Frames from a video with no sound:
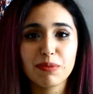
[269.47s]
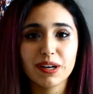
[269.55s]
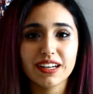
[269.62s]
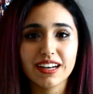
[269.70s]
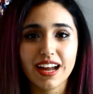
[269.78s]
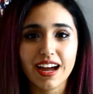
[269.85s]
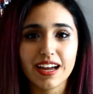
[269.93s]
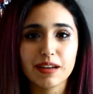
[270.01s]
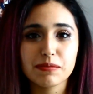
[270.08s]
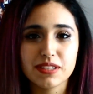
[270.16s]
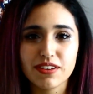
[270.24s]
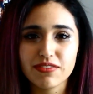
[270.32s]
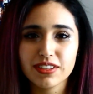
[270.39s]
but I
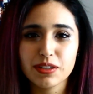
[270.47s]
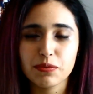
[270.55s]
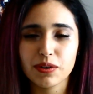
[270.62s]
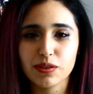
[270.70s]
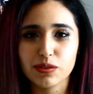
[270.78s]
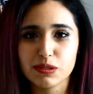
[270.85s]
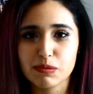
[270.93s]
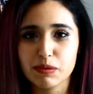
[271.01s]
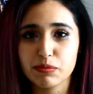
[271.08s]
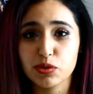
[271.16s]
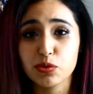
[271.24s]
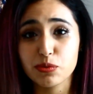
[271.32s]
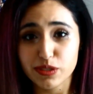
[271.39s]
am definitely one of those
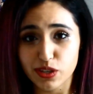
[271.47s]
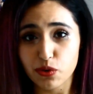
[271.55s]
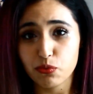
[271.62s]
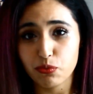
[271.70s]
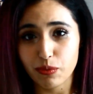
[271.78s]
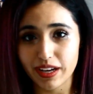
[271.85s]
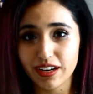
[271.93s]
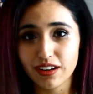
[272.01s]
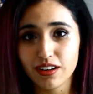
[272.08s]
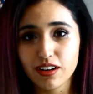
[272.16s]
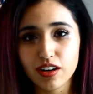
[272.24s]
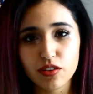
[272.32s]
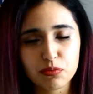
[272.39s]
people who is
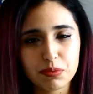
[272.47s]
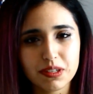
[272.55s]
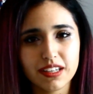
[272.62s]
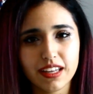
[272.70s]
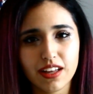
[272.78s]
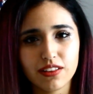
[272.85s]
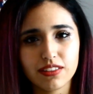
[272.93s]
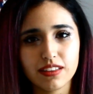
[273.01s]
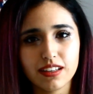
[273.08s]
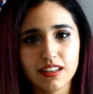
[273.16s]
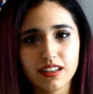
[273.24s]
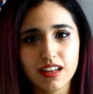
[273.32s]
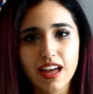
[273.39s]
aware of being
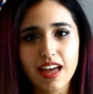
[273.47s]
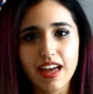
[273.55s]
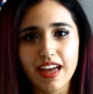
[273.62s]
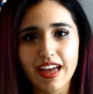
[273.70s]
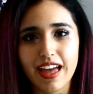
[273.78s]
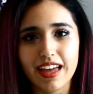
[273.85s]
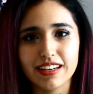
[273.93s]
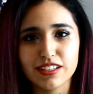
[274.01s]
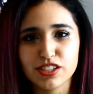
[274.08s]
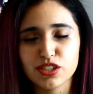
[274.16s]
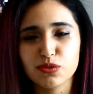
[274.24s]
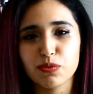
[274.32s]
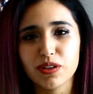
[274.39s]
healthy, and
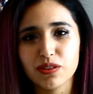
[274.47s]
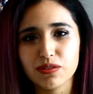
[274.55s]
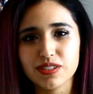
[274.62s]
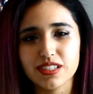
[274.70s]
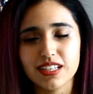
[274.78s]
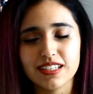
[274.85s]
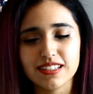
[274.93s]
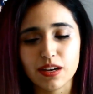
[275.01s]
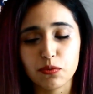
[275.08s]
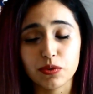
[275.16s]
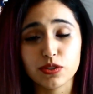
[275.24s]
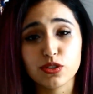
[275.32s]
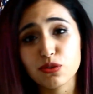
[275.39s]
it's just one of those things
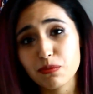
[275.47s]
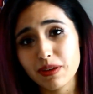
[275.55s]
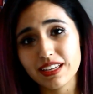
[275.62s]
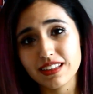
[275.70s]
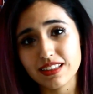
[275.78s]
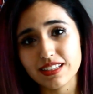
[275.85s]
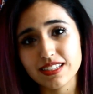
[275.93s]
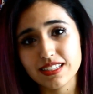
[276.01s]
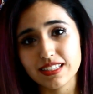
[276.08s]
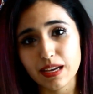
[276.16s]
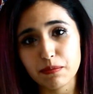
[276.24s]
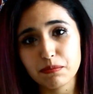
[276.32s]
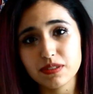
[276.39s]
that once you make the
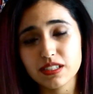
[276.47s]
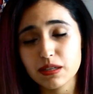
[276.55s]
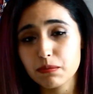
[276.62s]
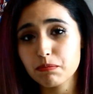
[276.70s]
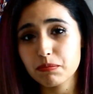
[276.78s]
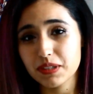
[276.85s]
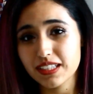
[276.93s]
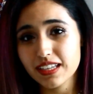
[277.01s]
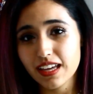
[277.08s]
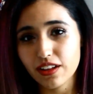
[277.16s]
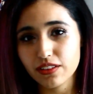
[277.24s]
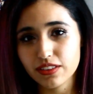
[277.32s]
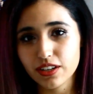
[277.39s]
step to be
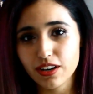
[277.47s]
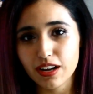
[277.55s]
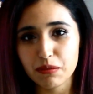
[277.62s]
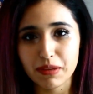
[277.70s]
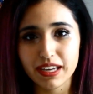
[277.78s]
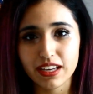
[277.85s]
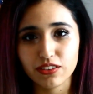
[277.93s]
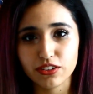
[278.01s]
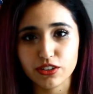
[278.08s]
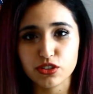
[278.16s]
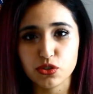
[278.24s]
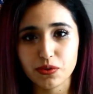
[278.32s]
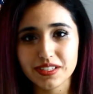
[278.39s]
healthier and make
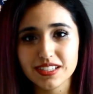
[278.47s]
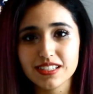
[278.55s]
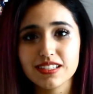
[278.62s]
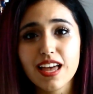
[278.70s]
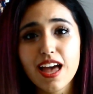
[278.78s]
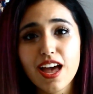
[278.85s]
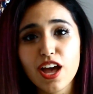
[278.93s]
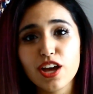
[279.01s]
healthier choices,